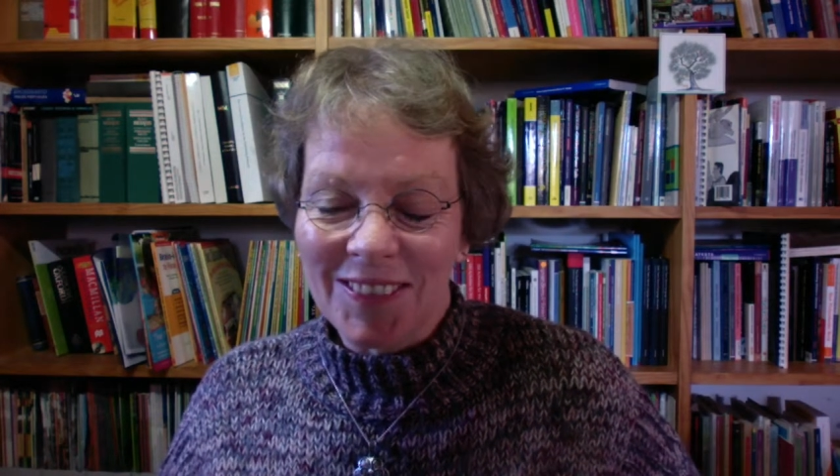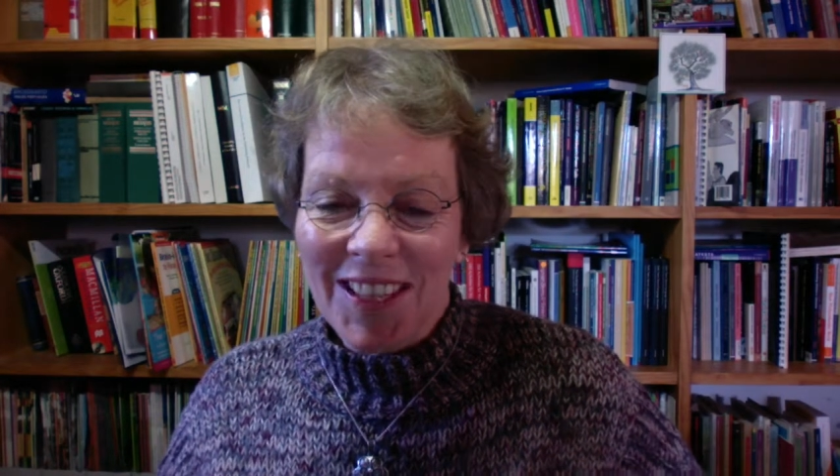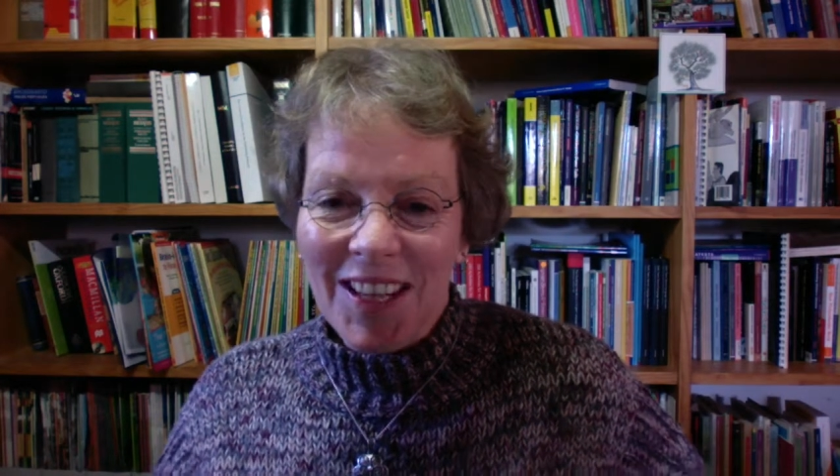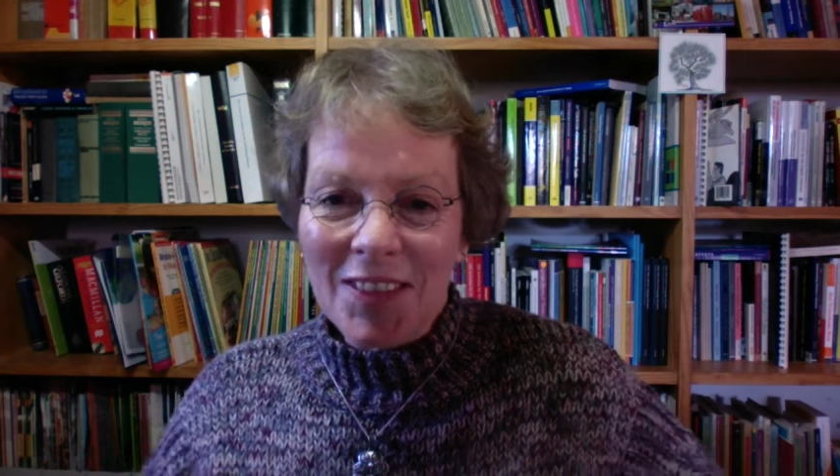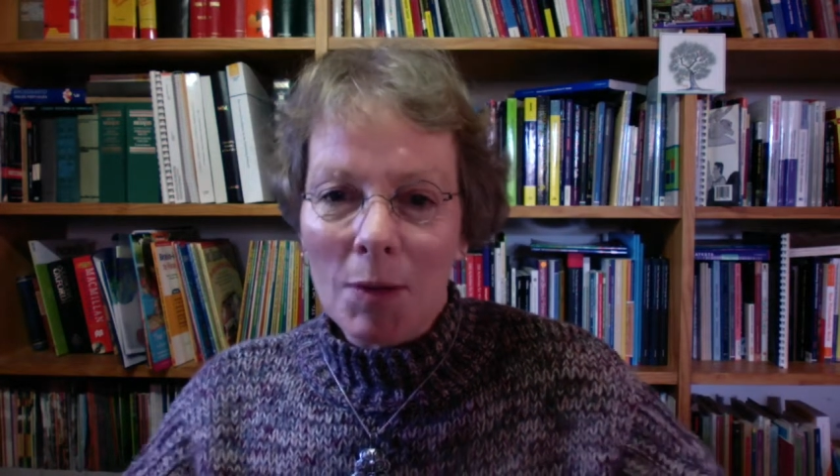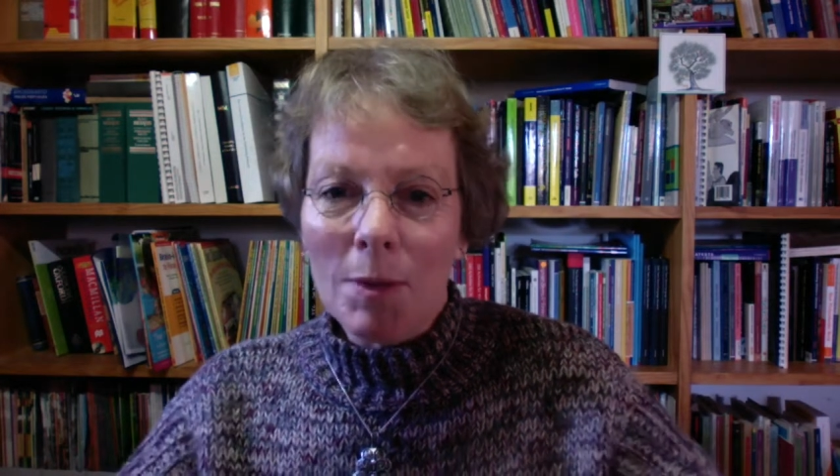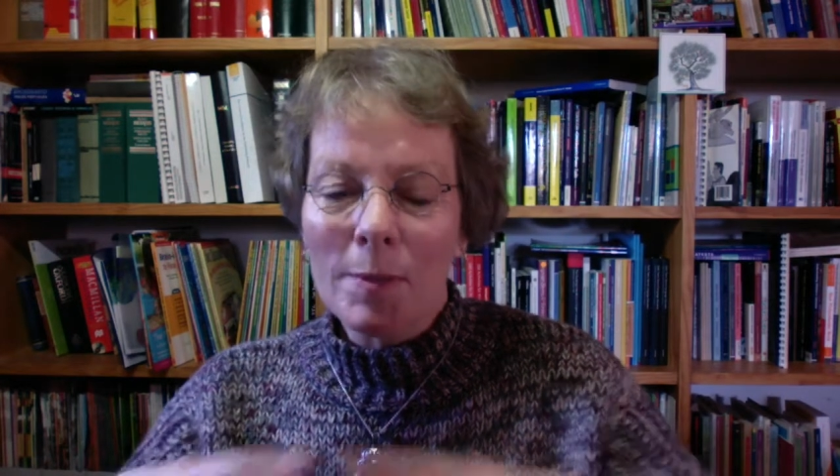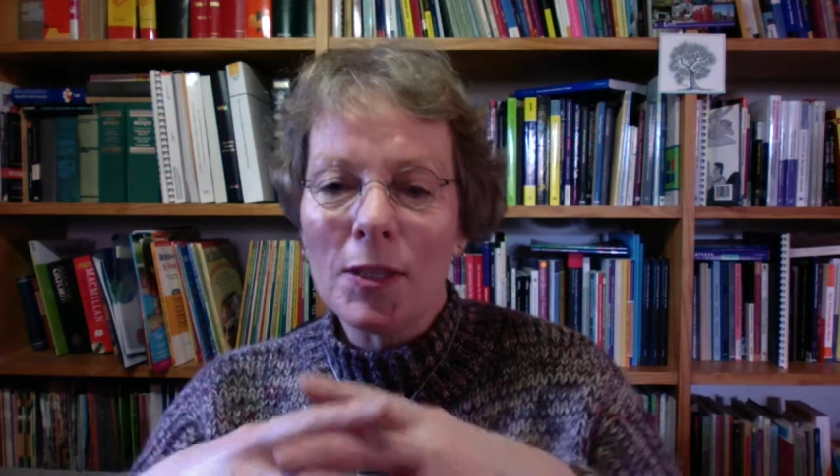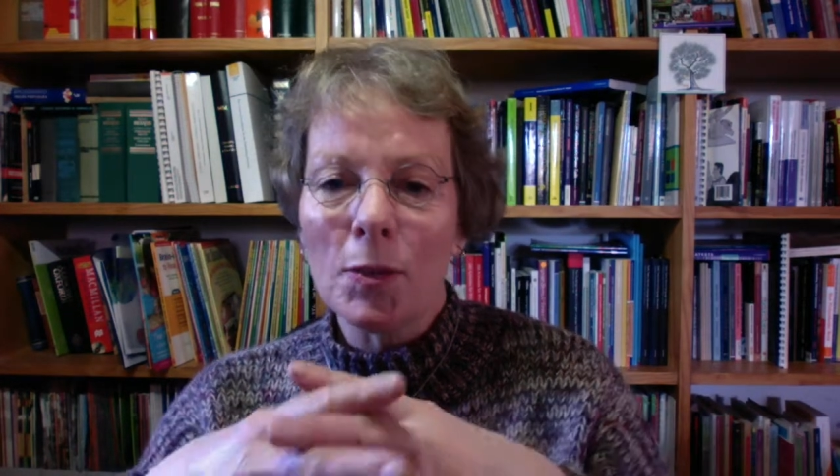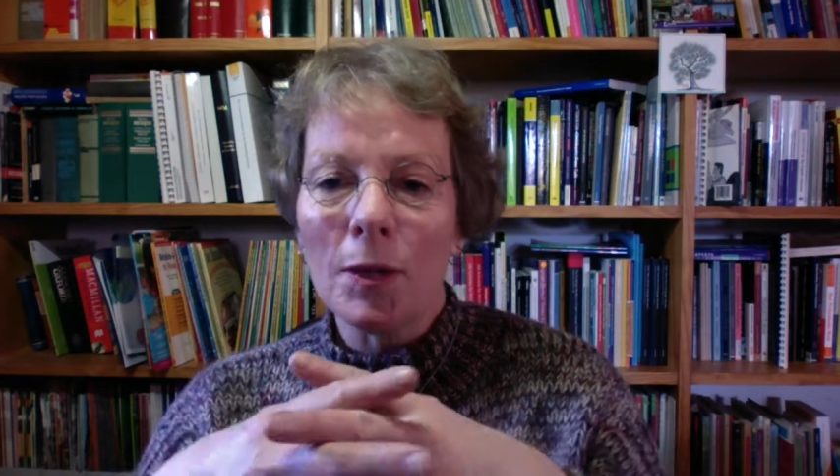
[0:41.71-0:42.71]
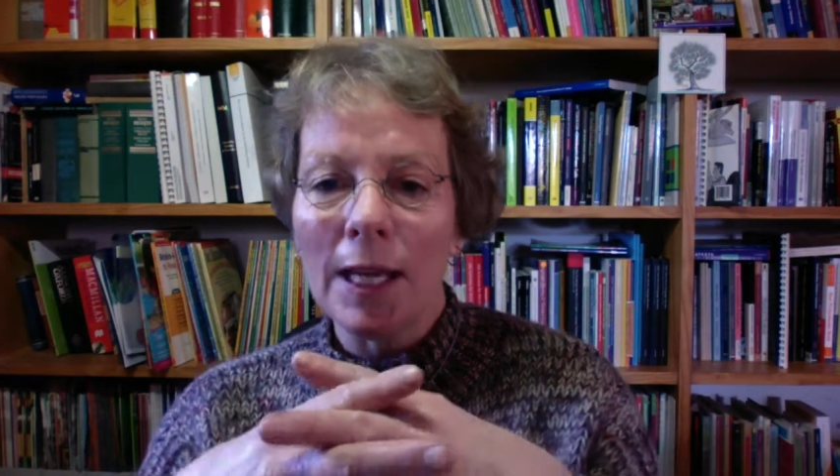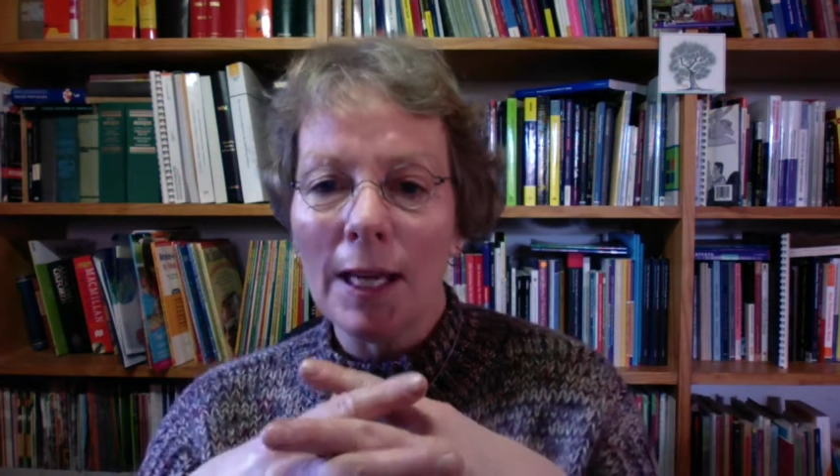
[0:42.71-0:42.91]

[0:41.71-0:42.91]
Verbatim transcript: So we'll be talking